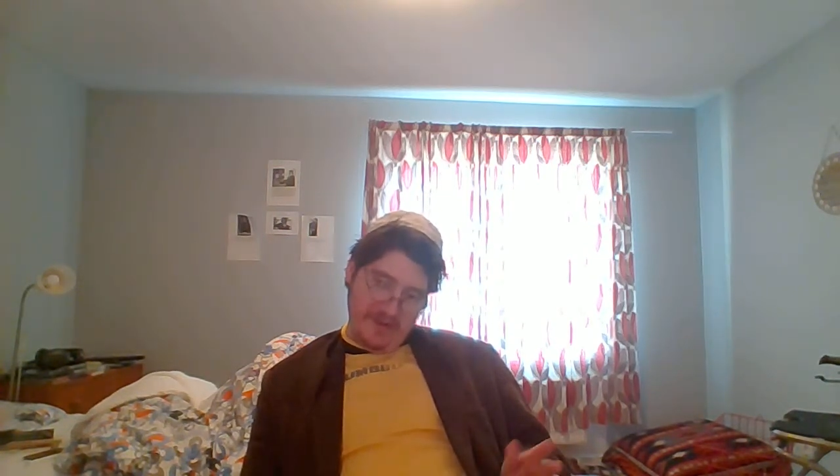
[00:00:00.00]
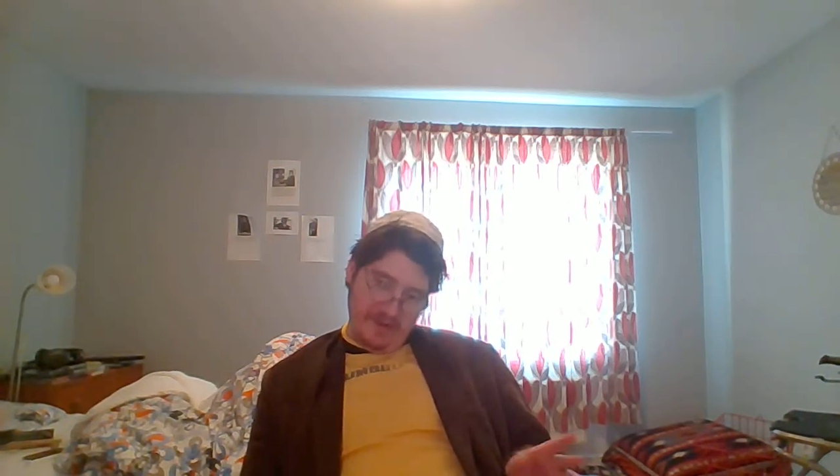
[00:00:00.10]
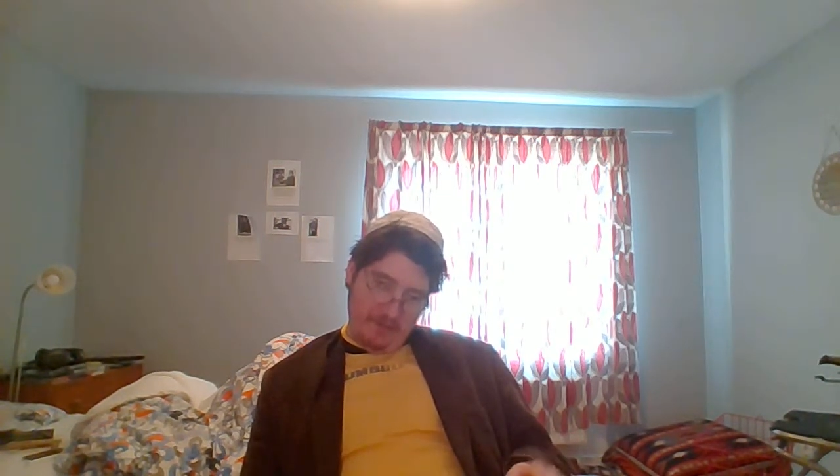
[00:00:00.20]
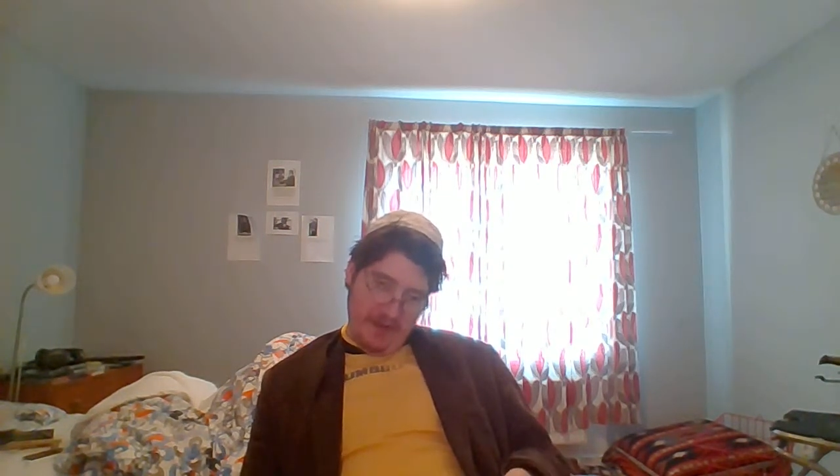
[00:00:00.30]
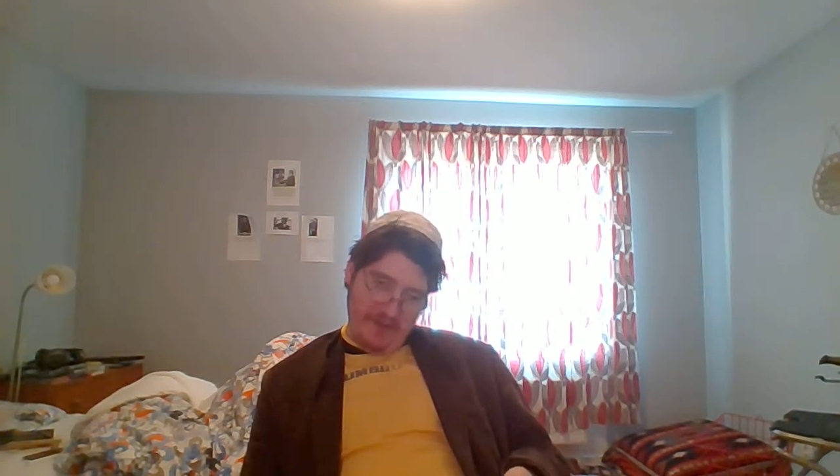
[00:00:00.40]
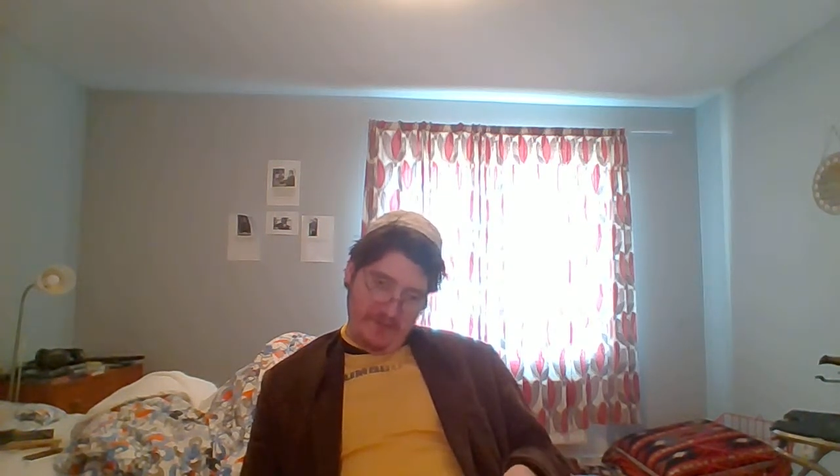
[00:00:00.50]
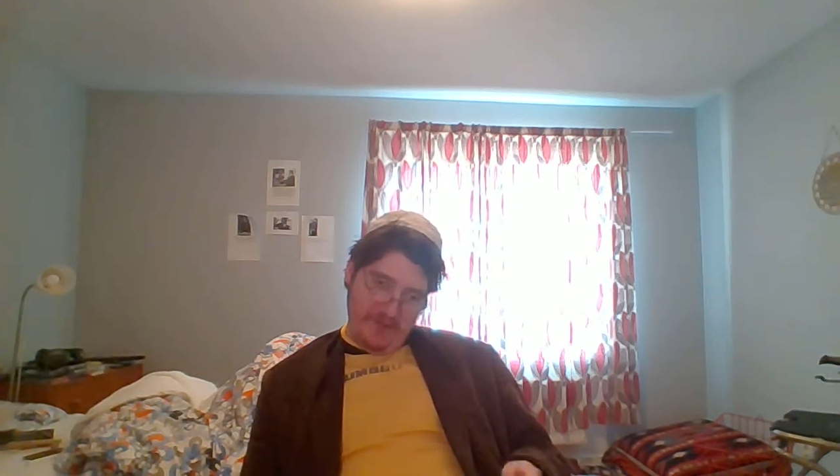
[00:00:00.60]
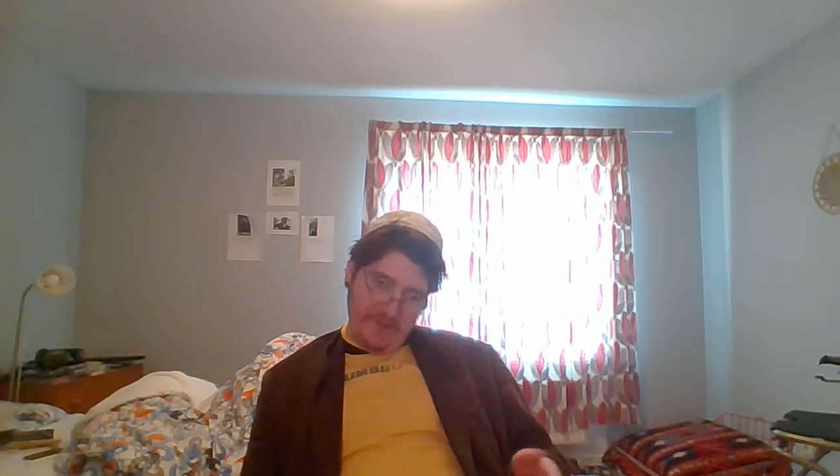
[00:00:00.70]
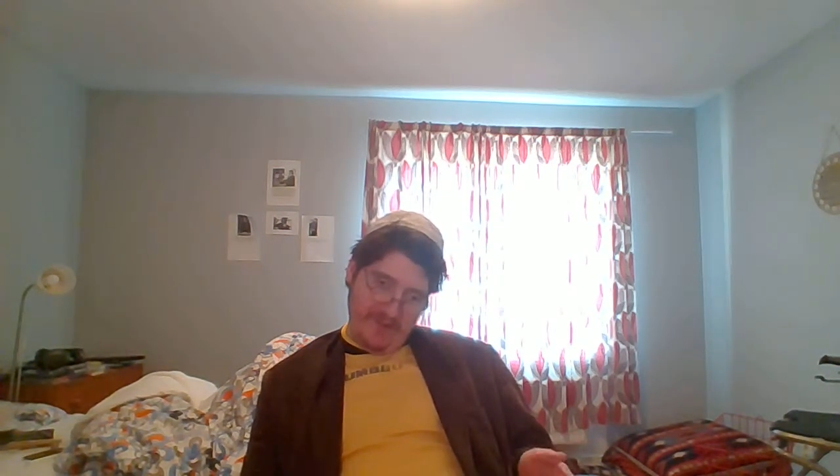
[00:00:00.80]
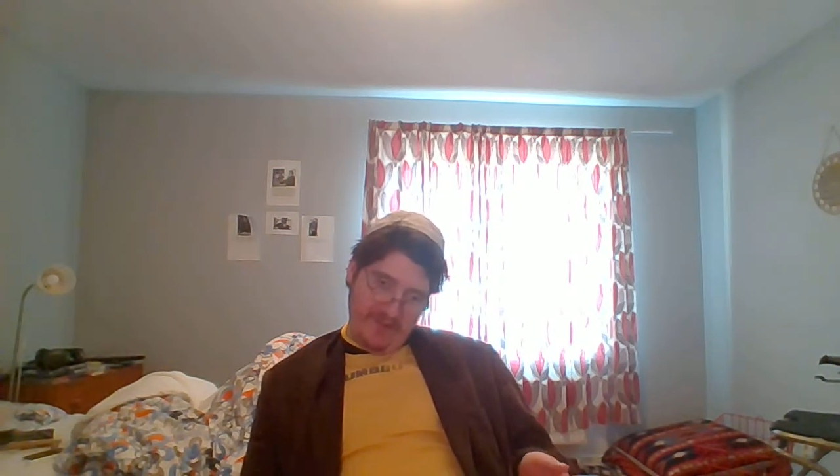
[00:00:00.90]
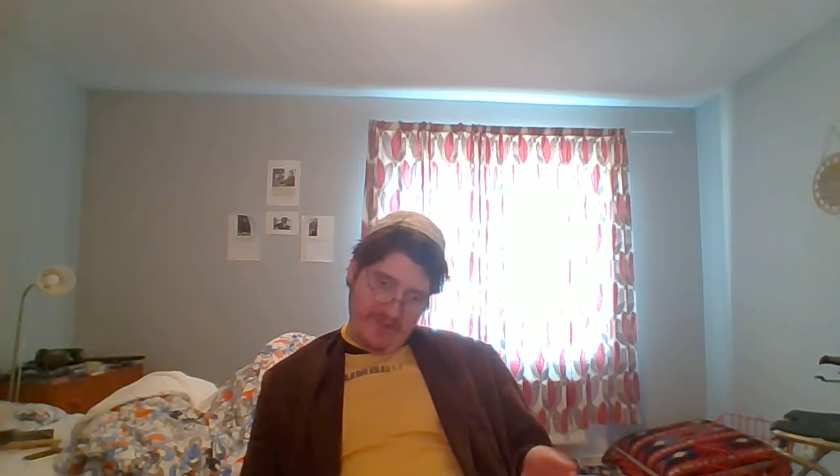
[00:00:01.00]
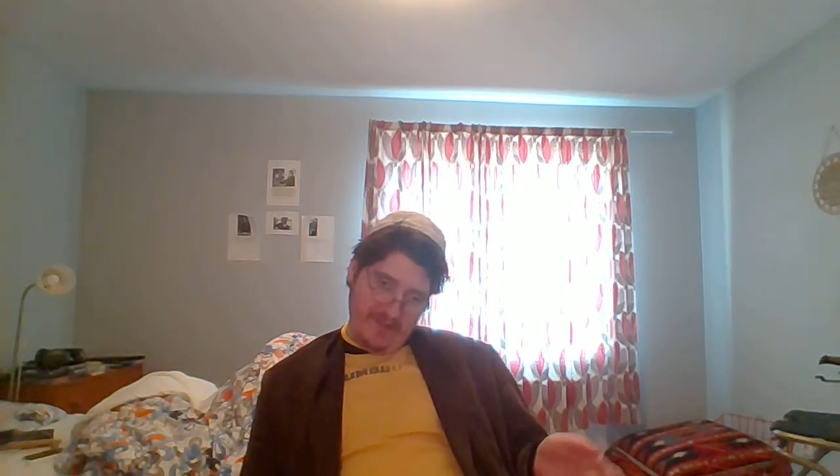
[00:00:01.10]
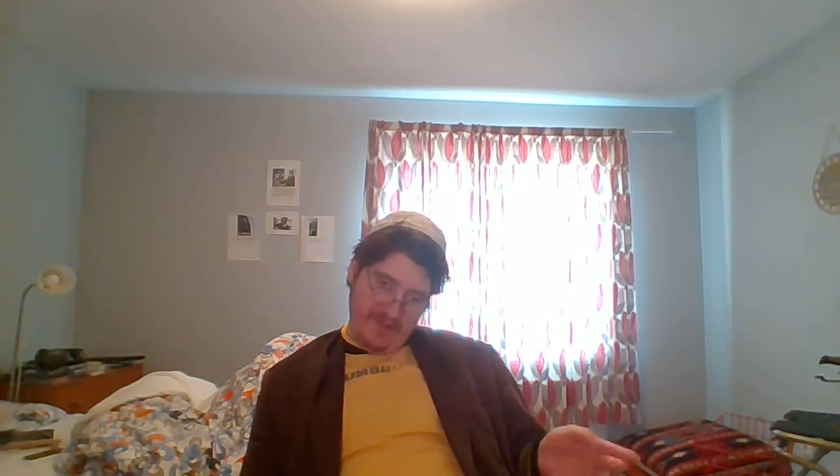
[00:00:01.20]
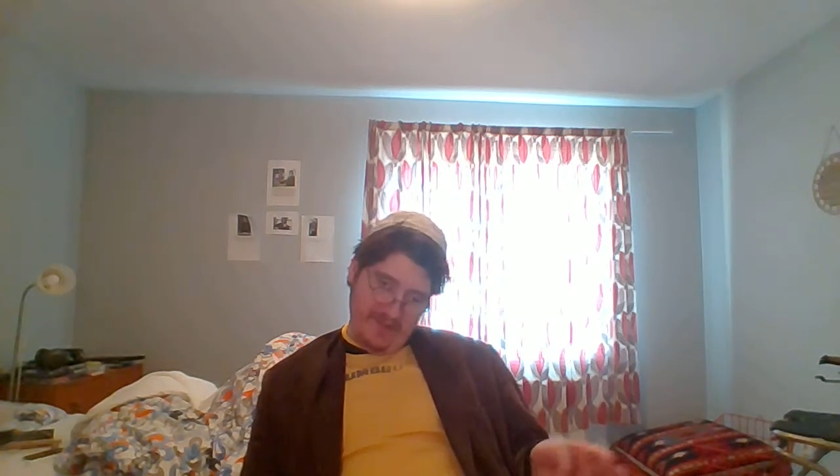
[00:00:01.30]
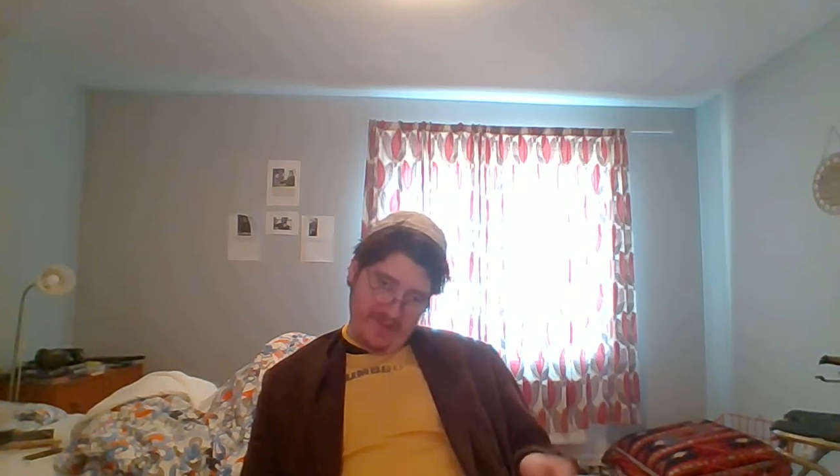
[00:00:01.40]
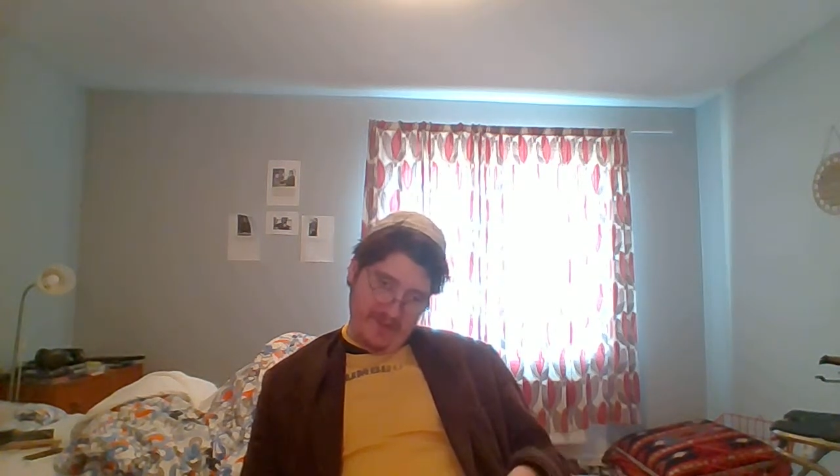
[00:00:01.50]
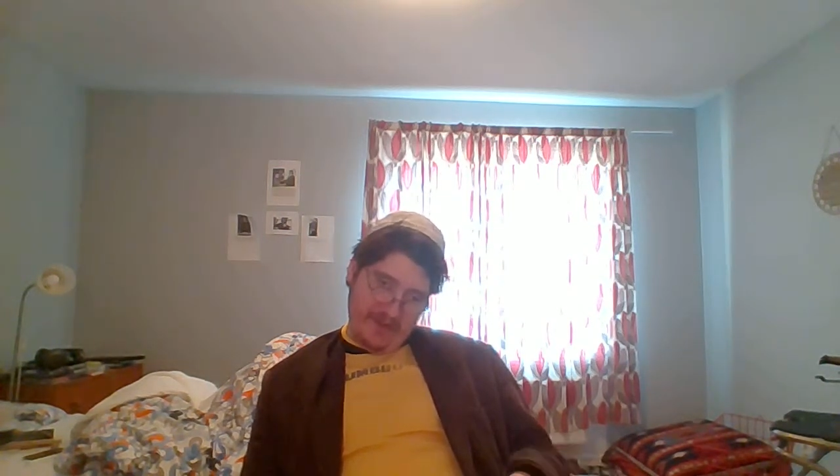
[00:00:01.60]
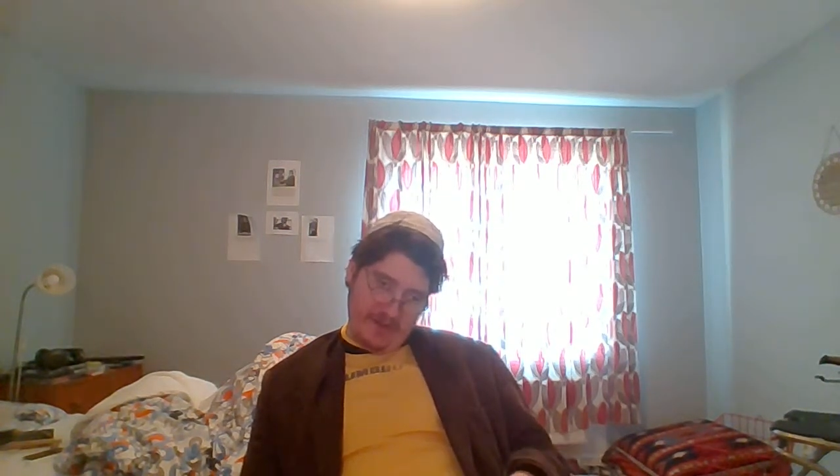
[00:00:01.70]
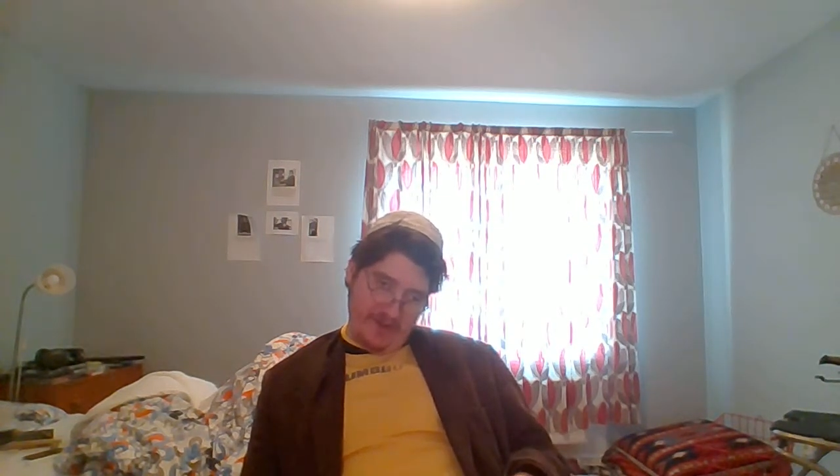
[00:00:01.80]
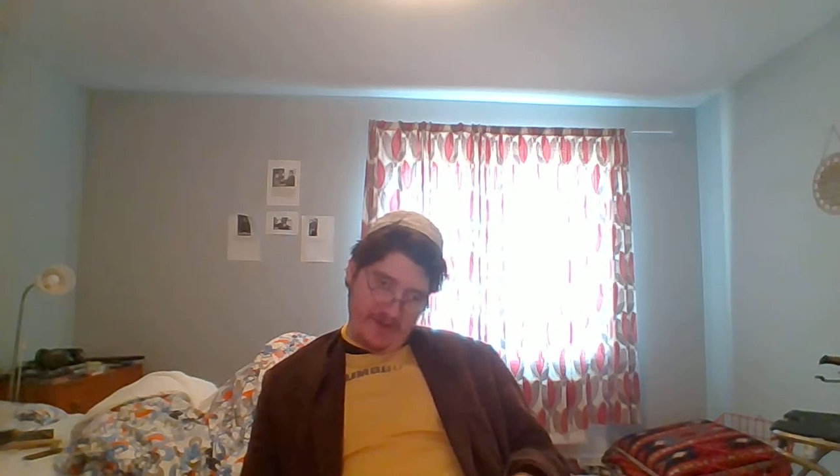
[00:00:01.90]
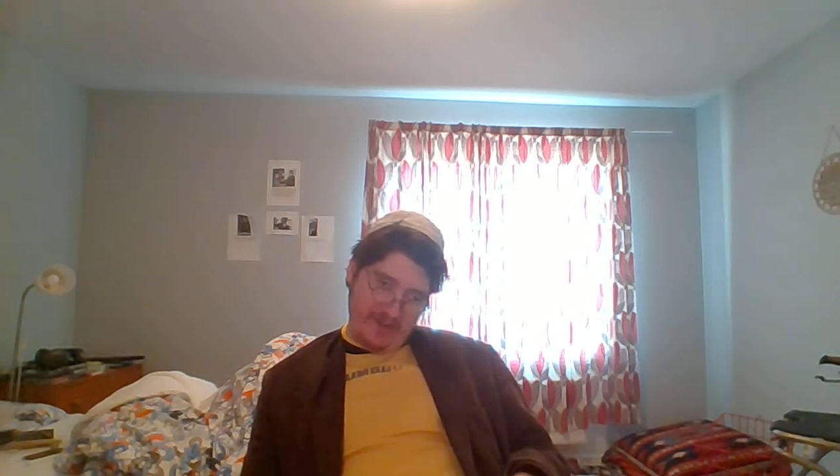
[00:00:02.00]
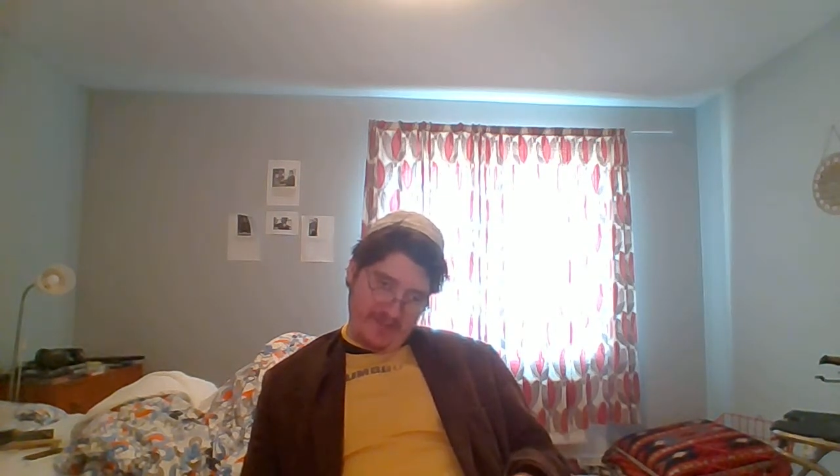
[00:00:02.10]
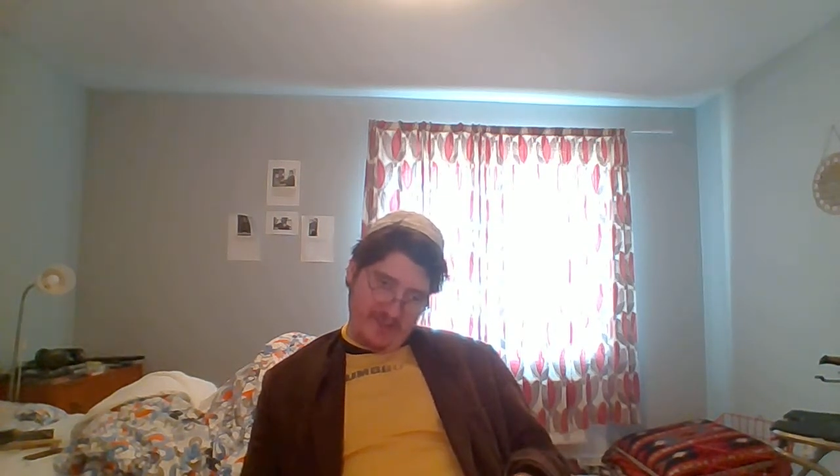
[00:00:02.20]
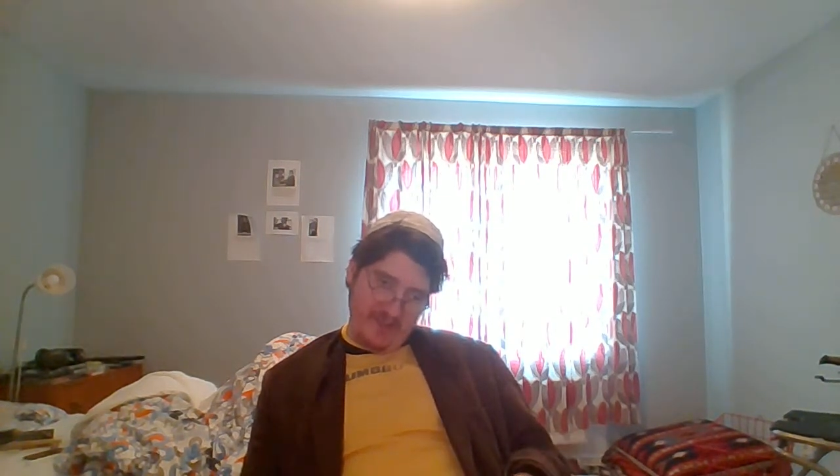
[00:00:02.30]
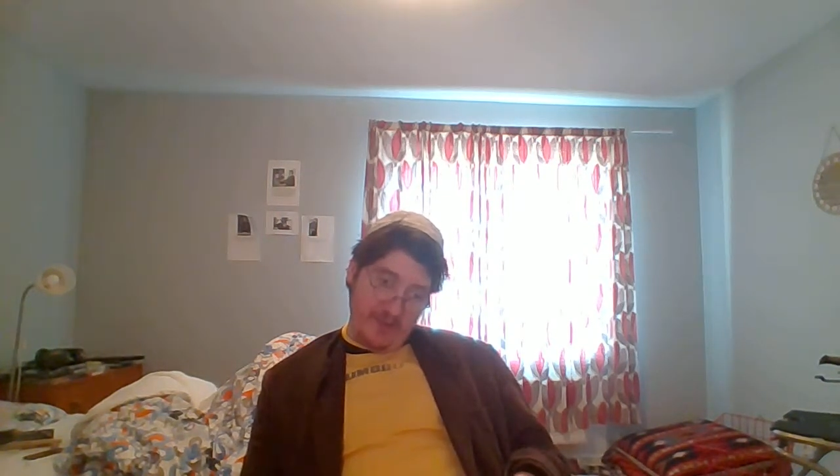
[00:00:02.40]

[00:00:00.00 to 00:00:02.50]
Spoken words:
whatever recordings,